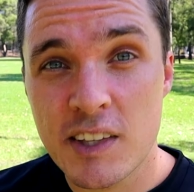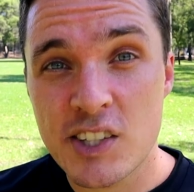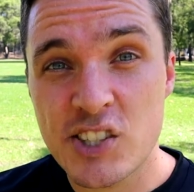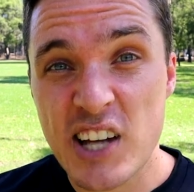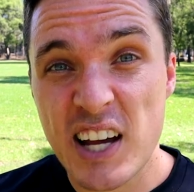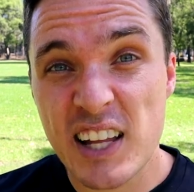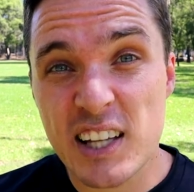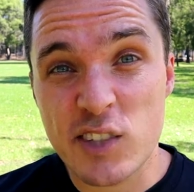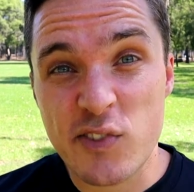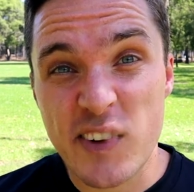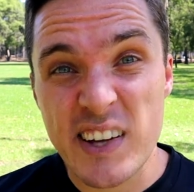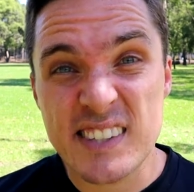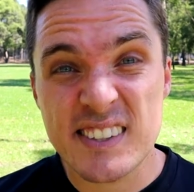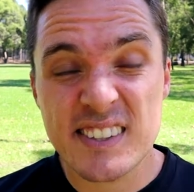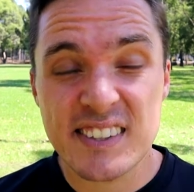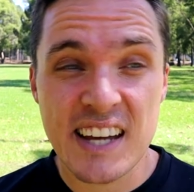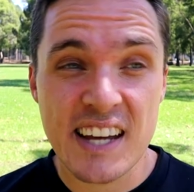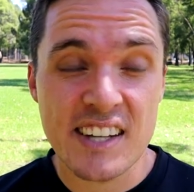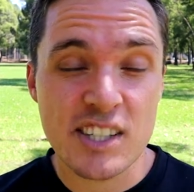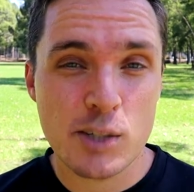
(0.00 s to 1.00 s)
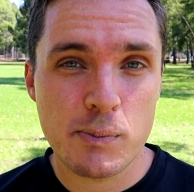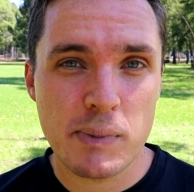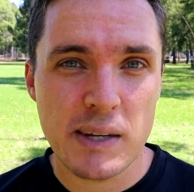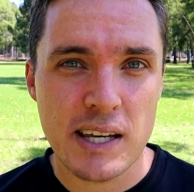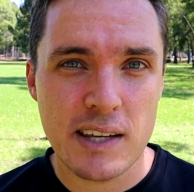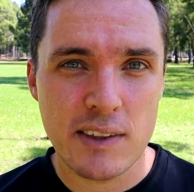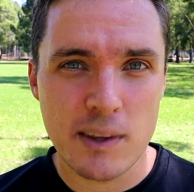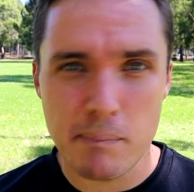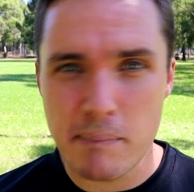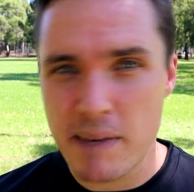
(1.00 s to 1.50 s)
The Challenge events tend to
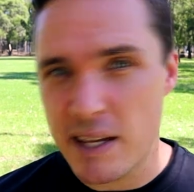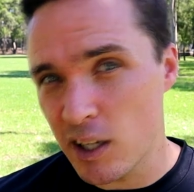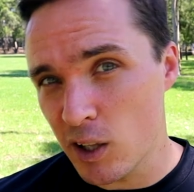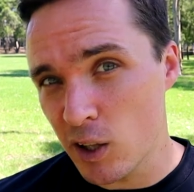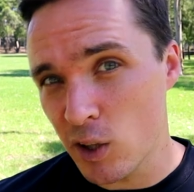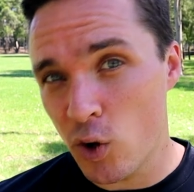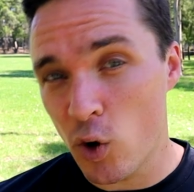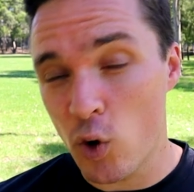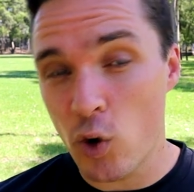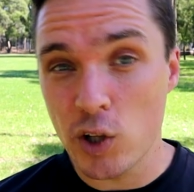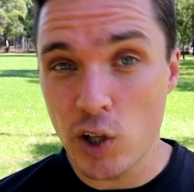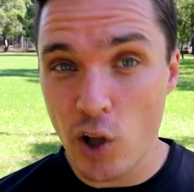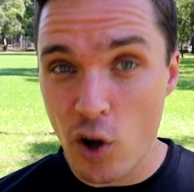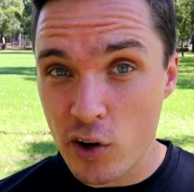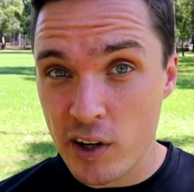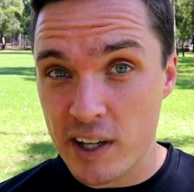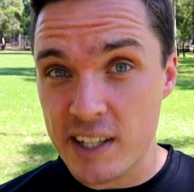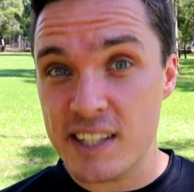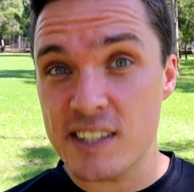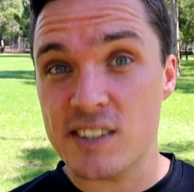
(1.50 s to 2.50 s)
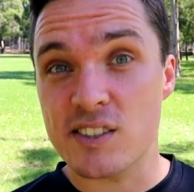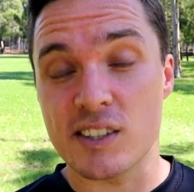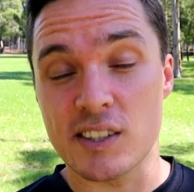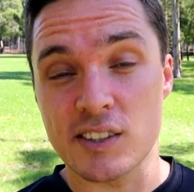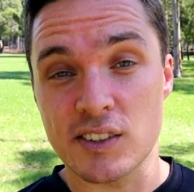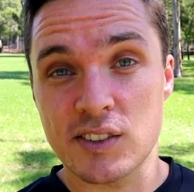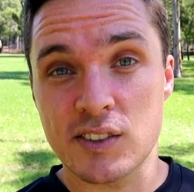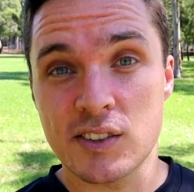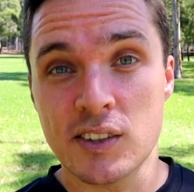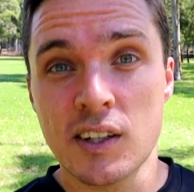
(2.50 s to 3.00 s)
be the middle or longer
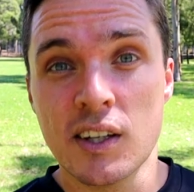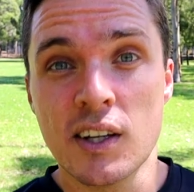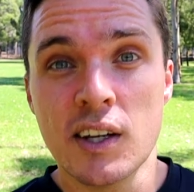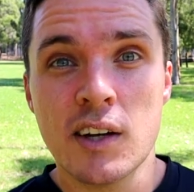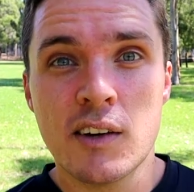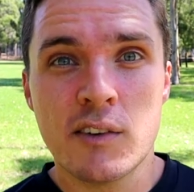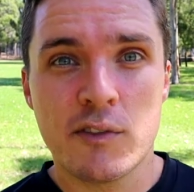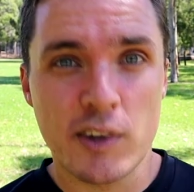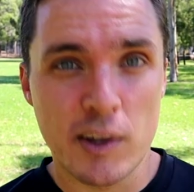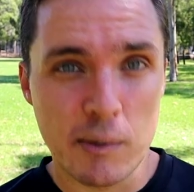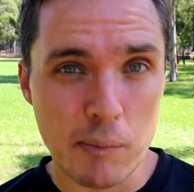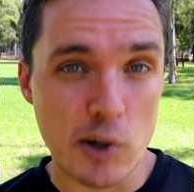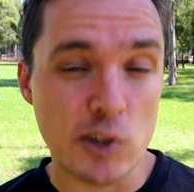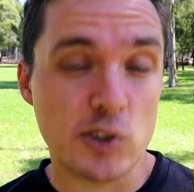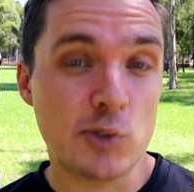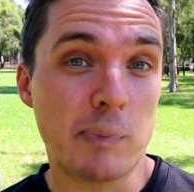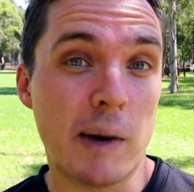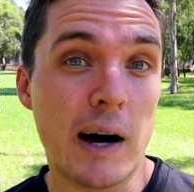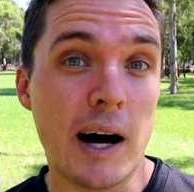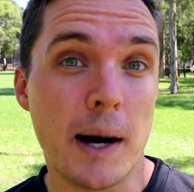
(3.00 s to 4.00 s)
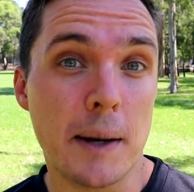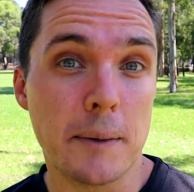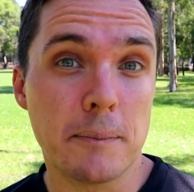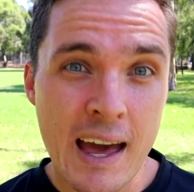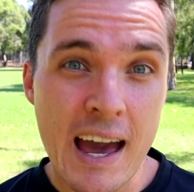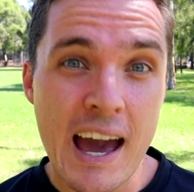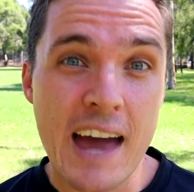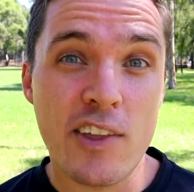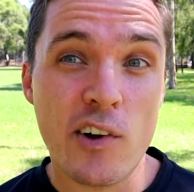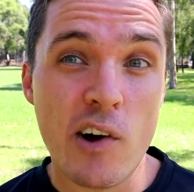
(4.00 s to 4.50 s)
distance, for the most part.
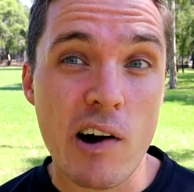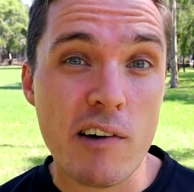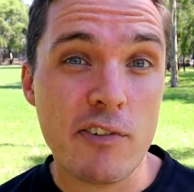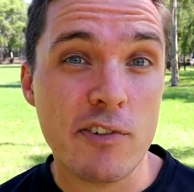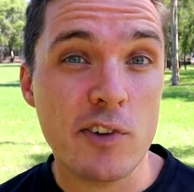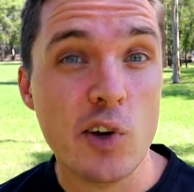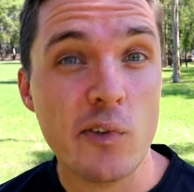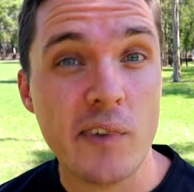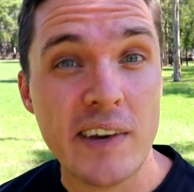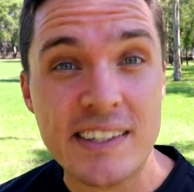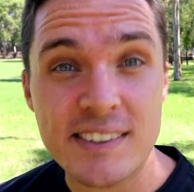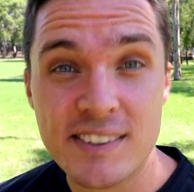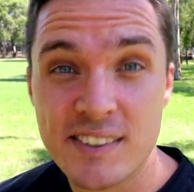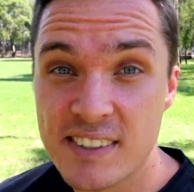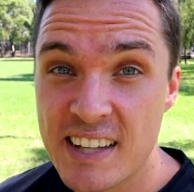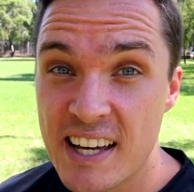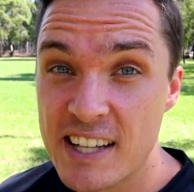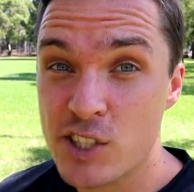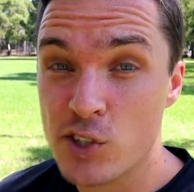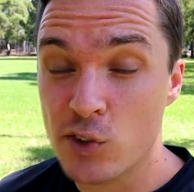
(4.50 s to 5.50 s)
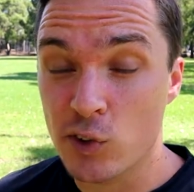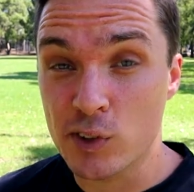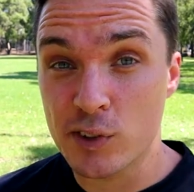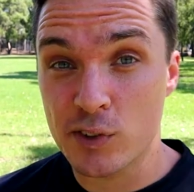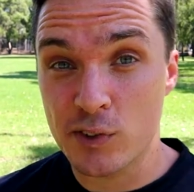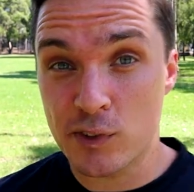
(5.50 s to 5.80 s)
And there are a few events scheduled